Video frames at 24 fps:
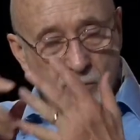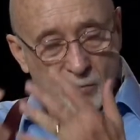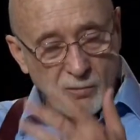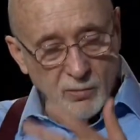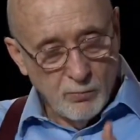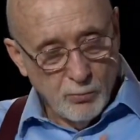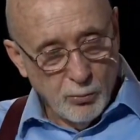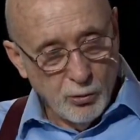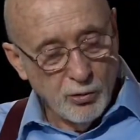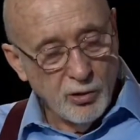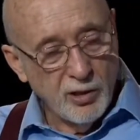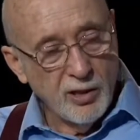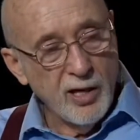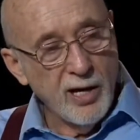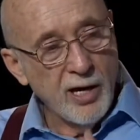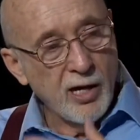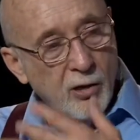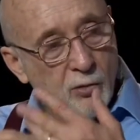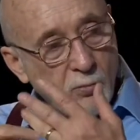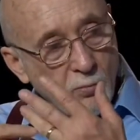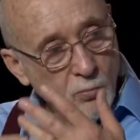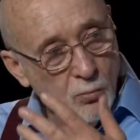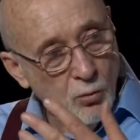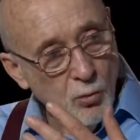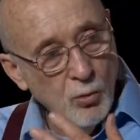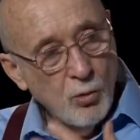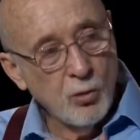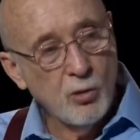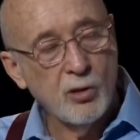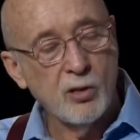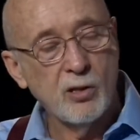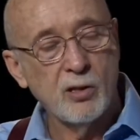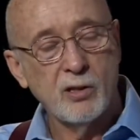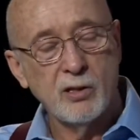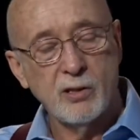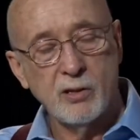putting out
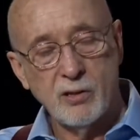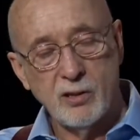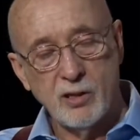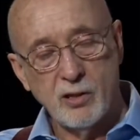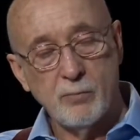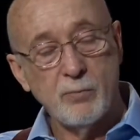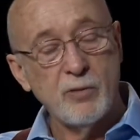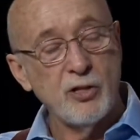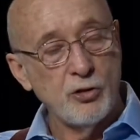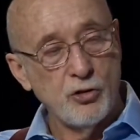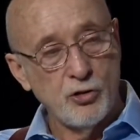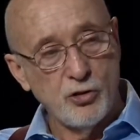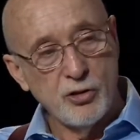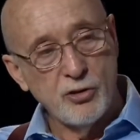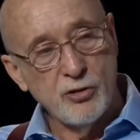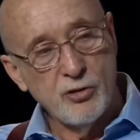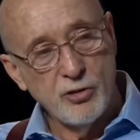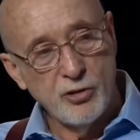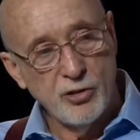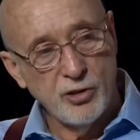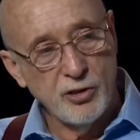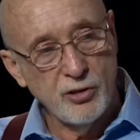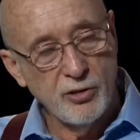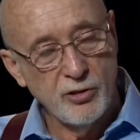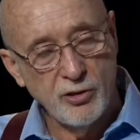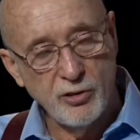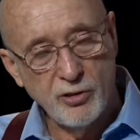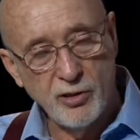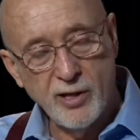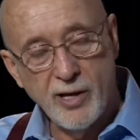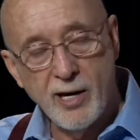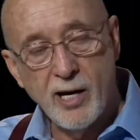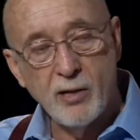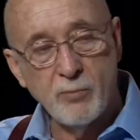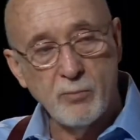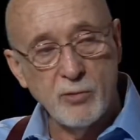more emissions into
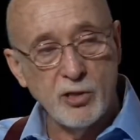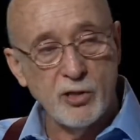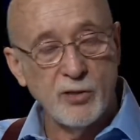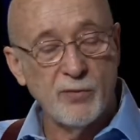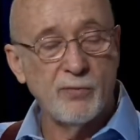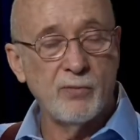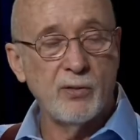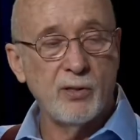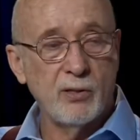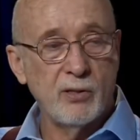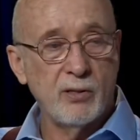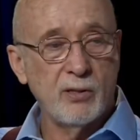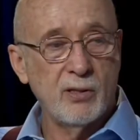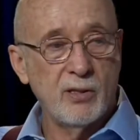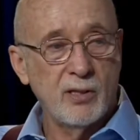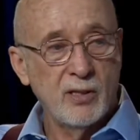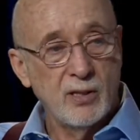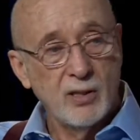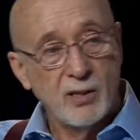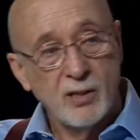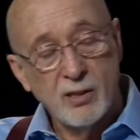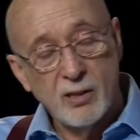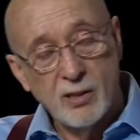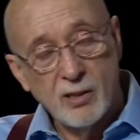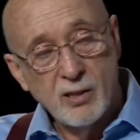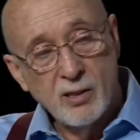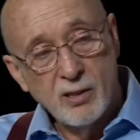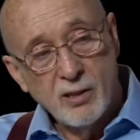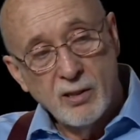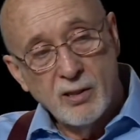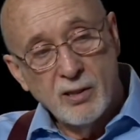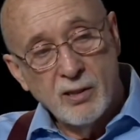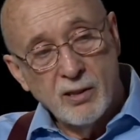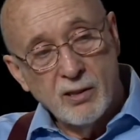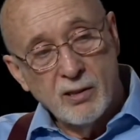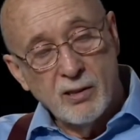the atmosphere
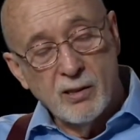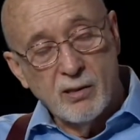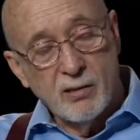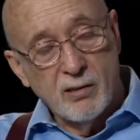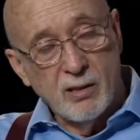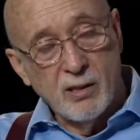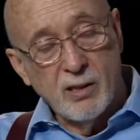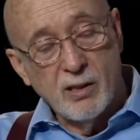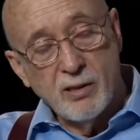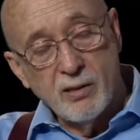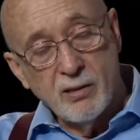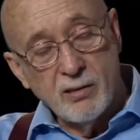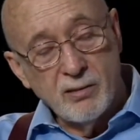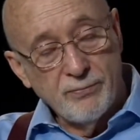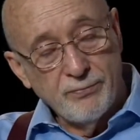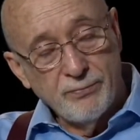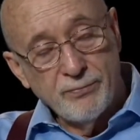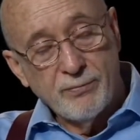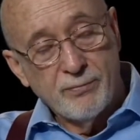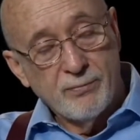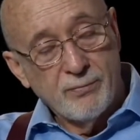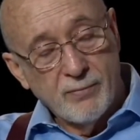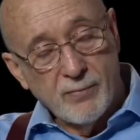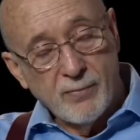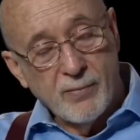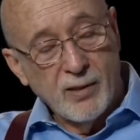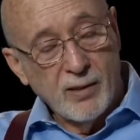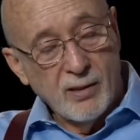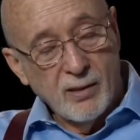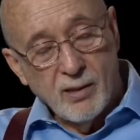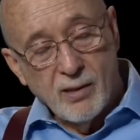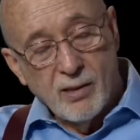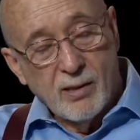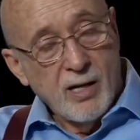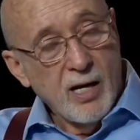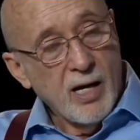than
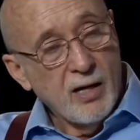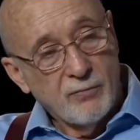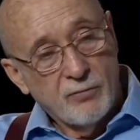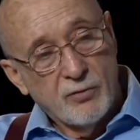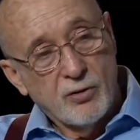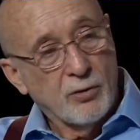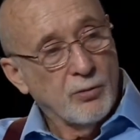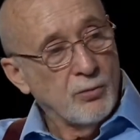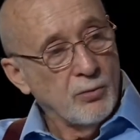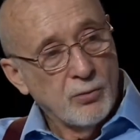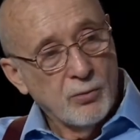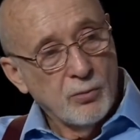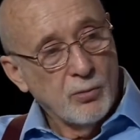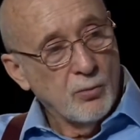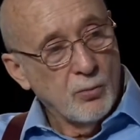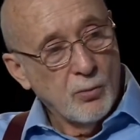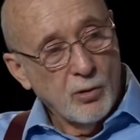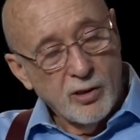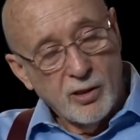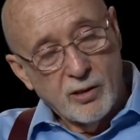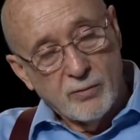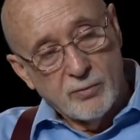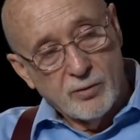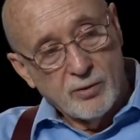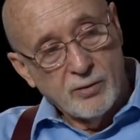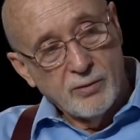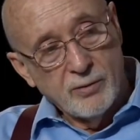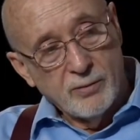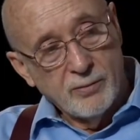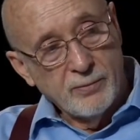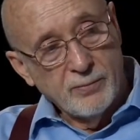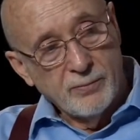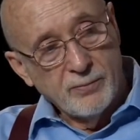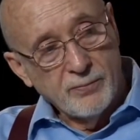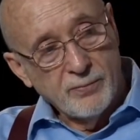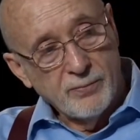I have to, or whatever.
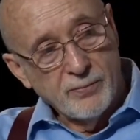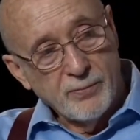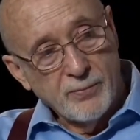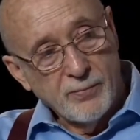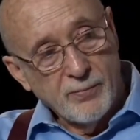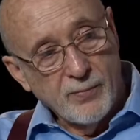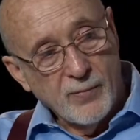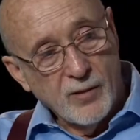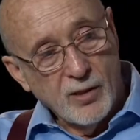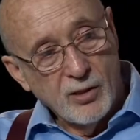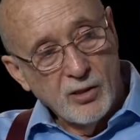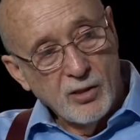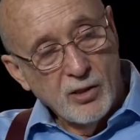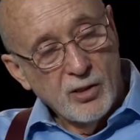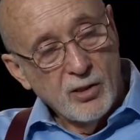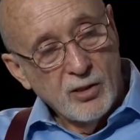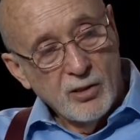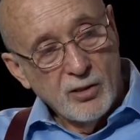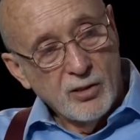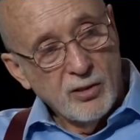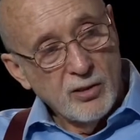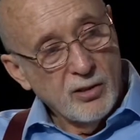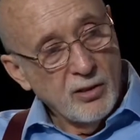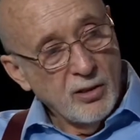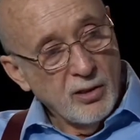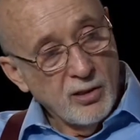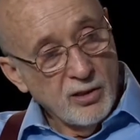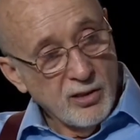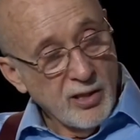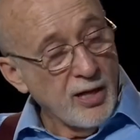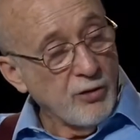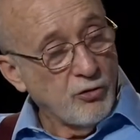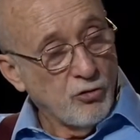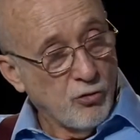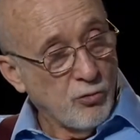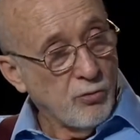Right. Is
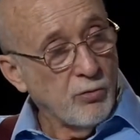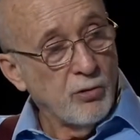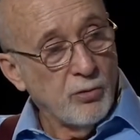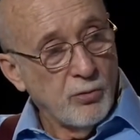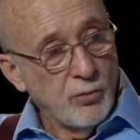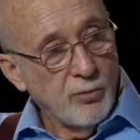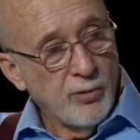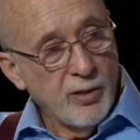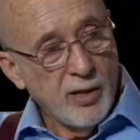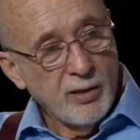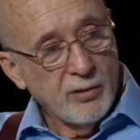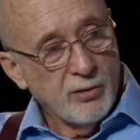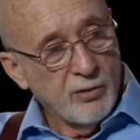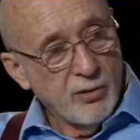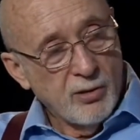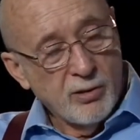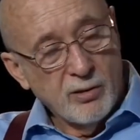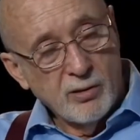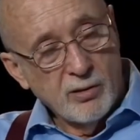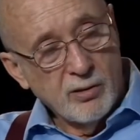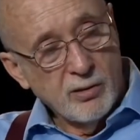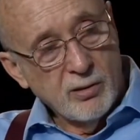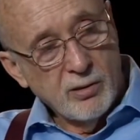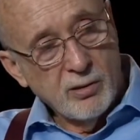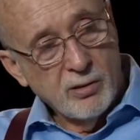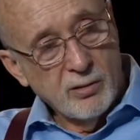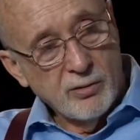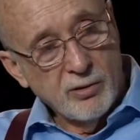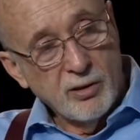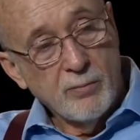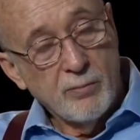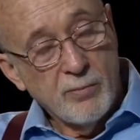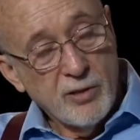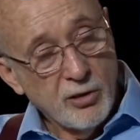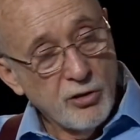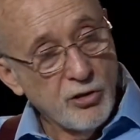that true, that the
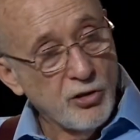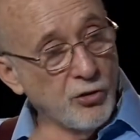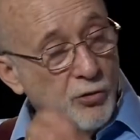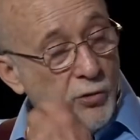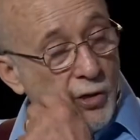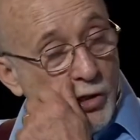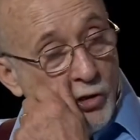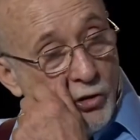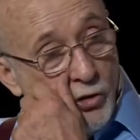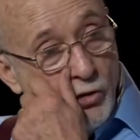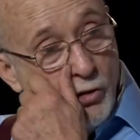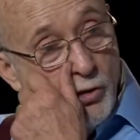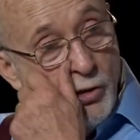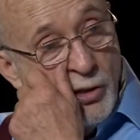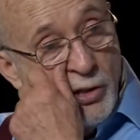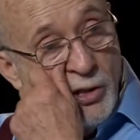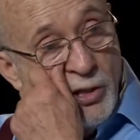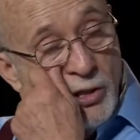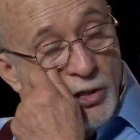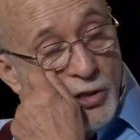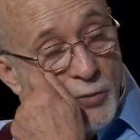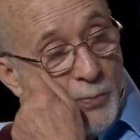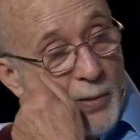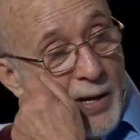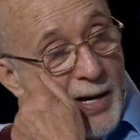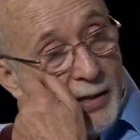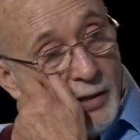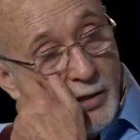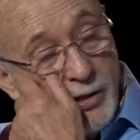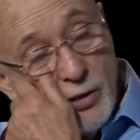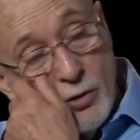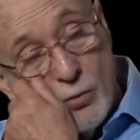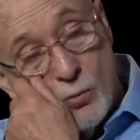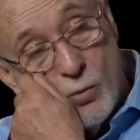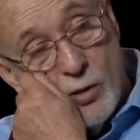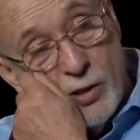administration is
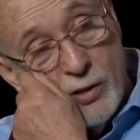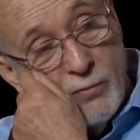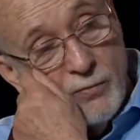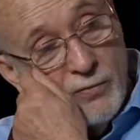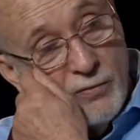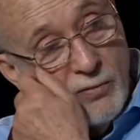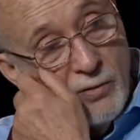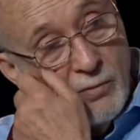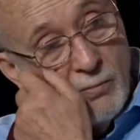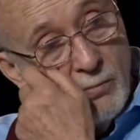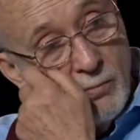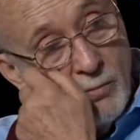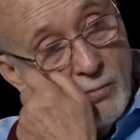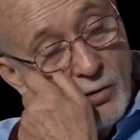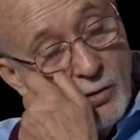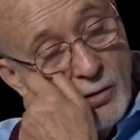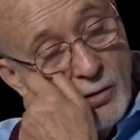backing away from